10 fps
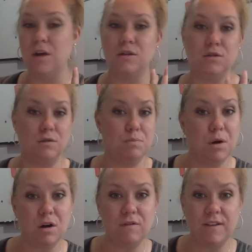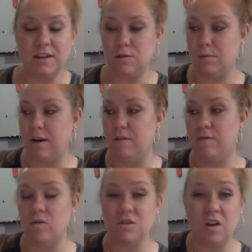so it's perfect to
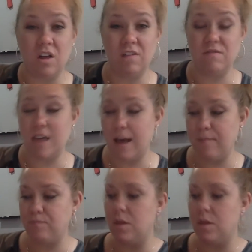reinforce all of that.